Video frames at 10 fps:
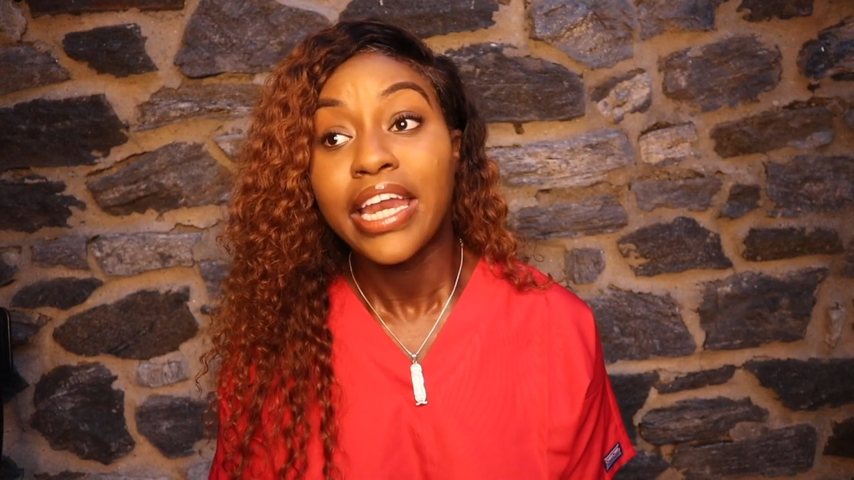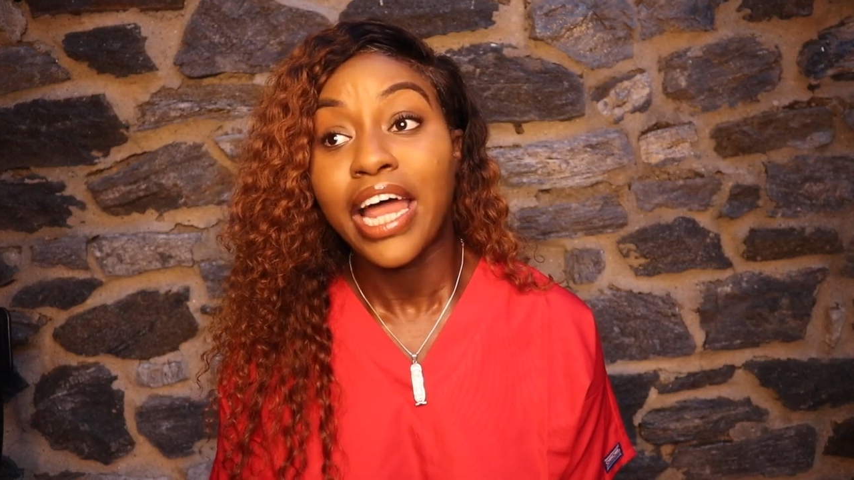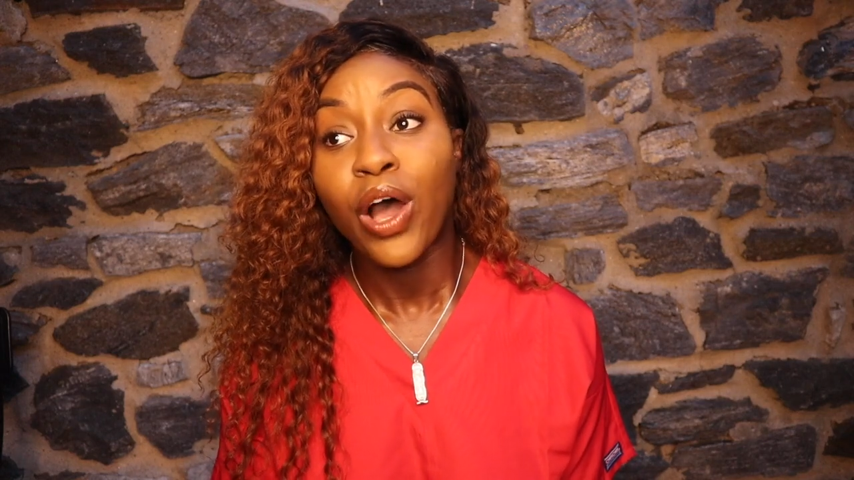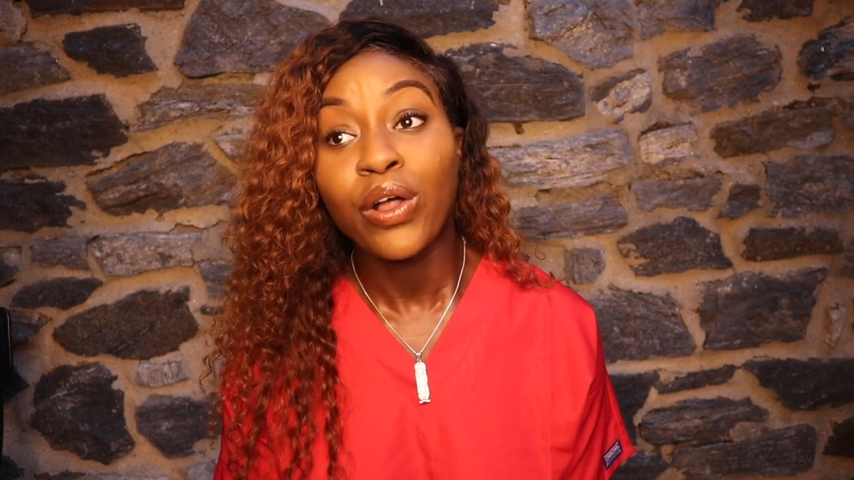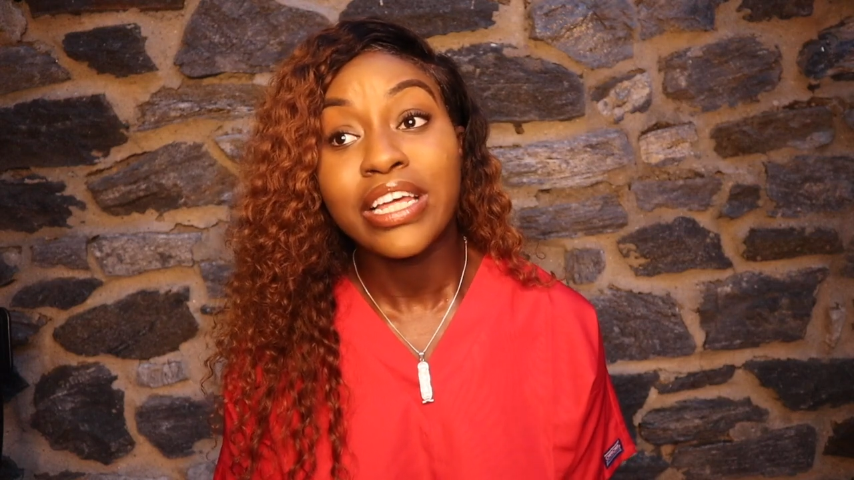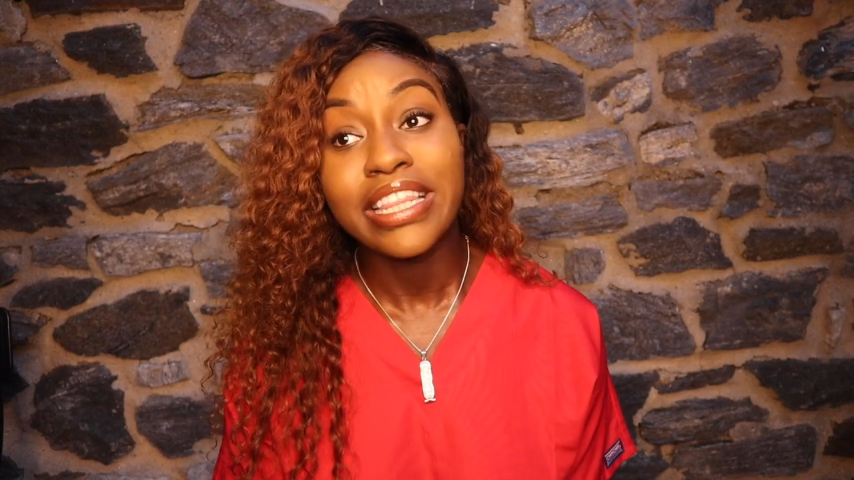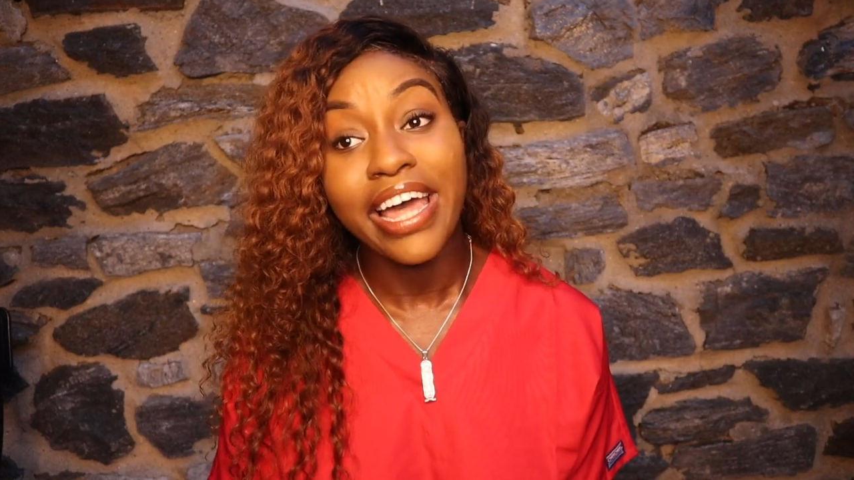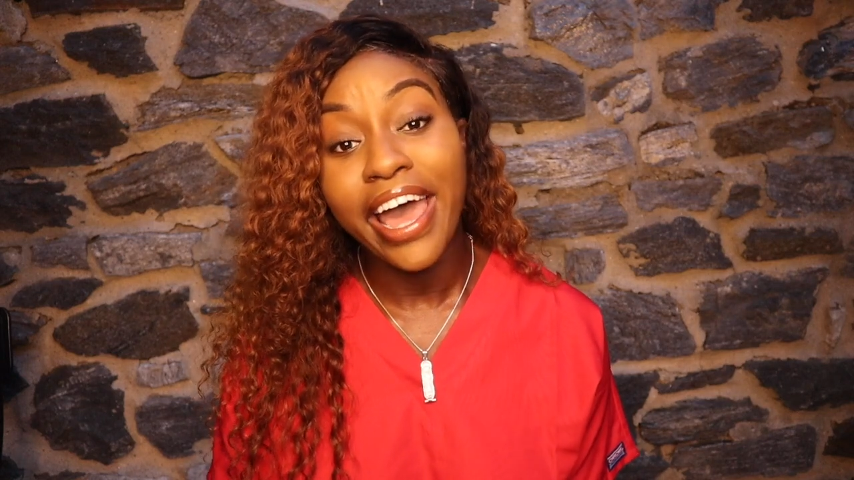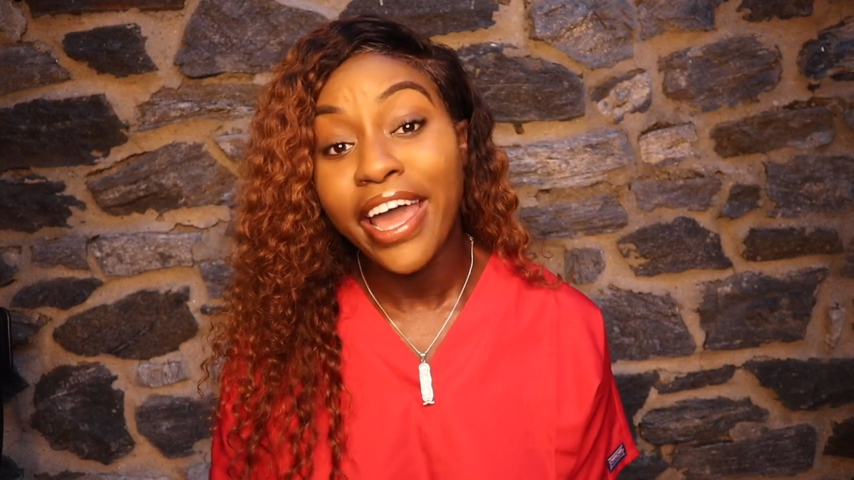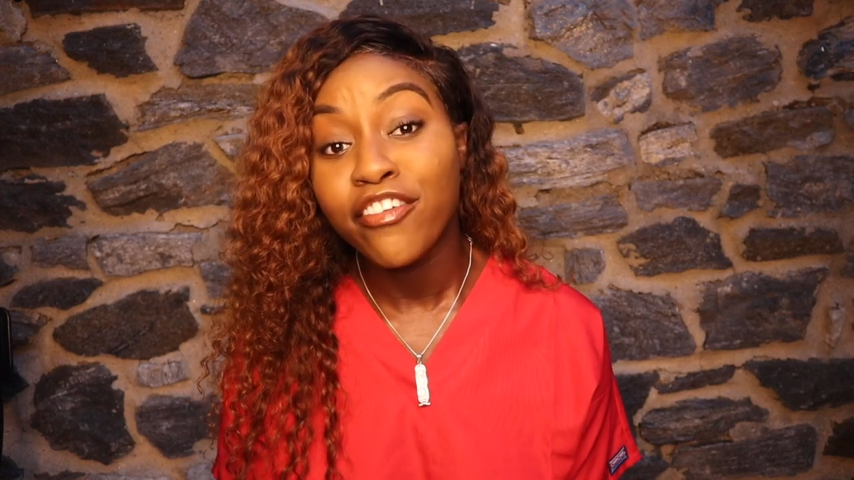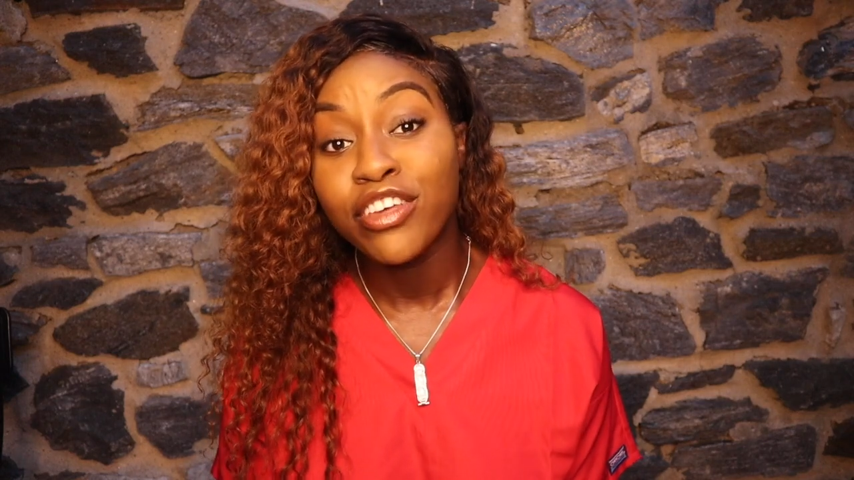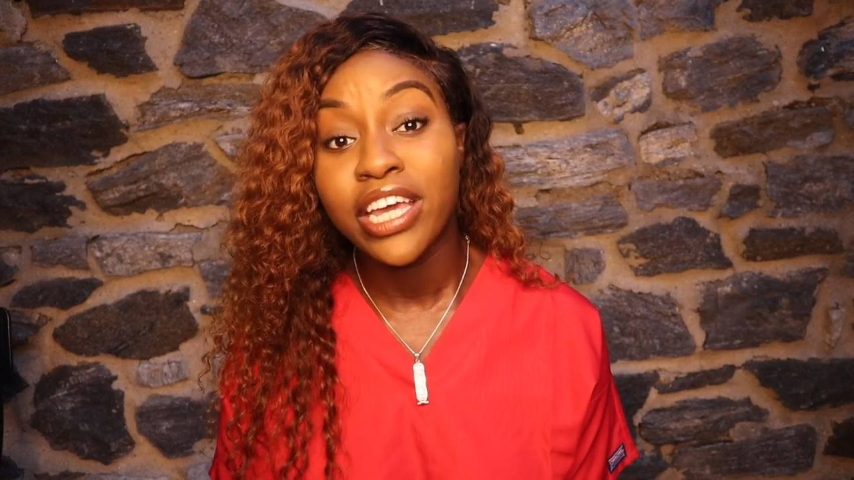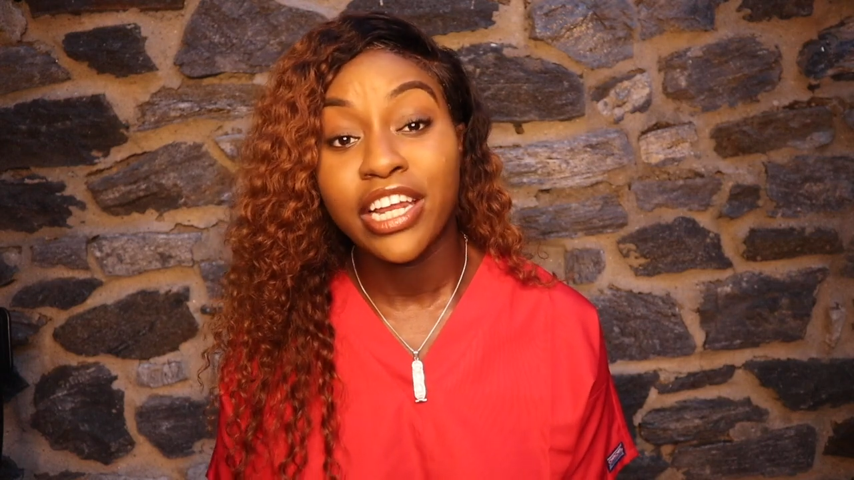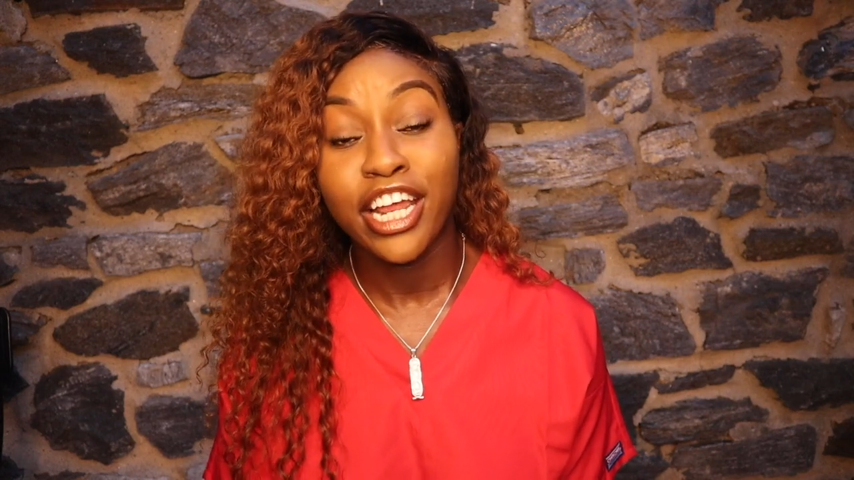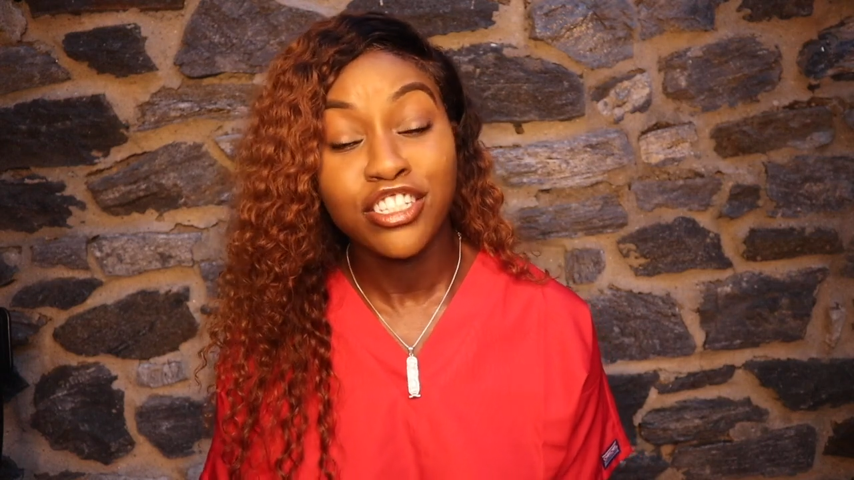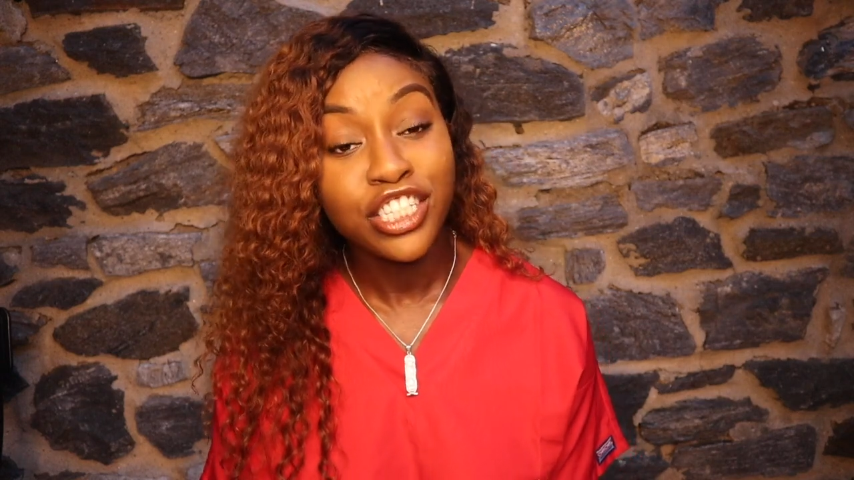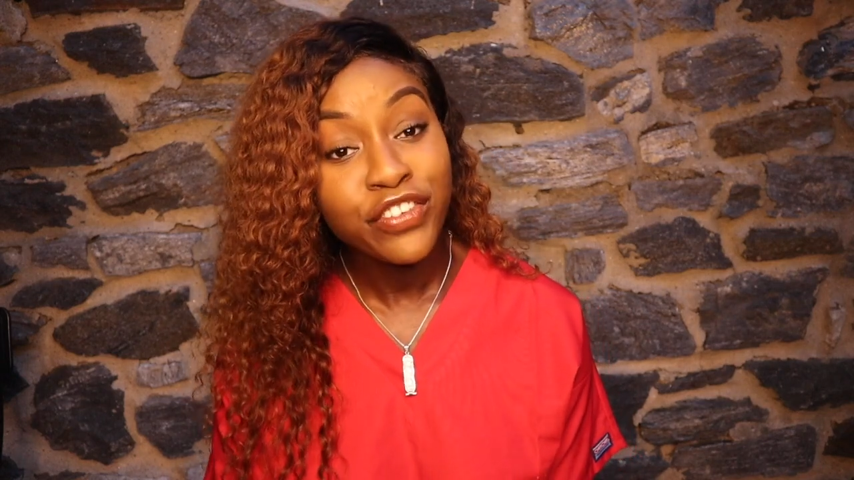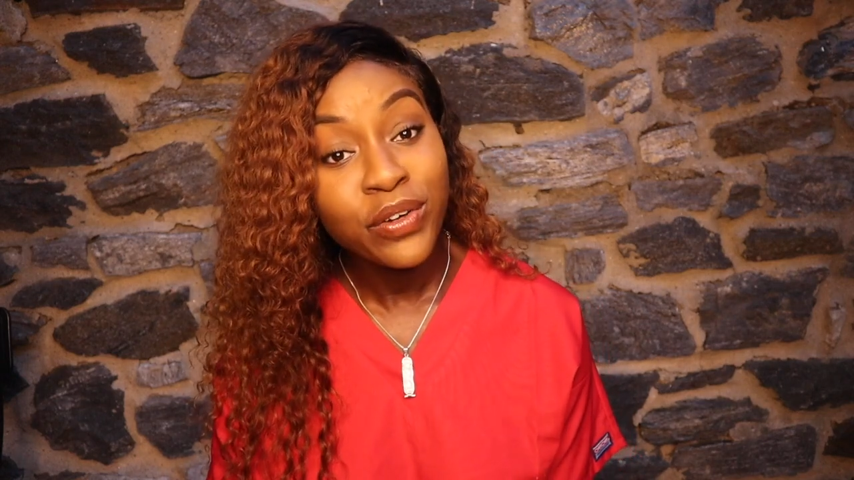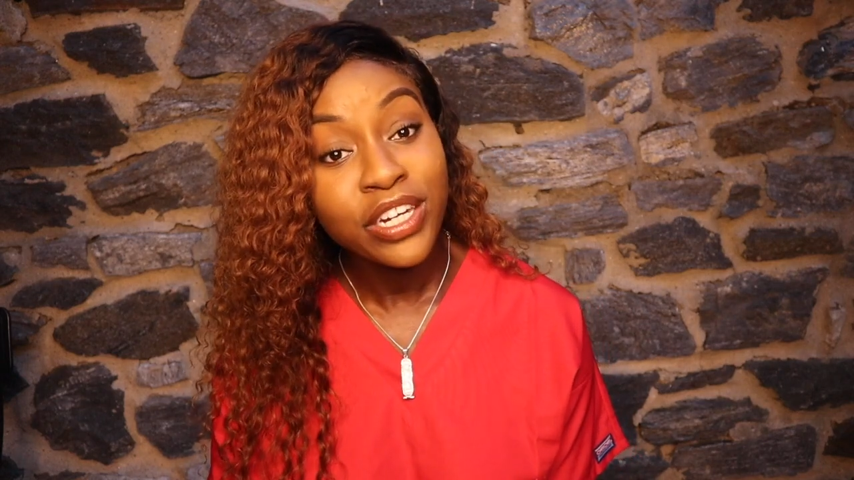Not only that, if you get an interview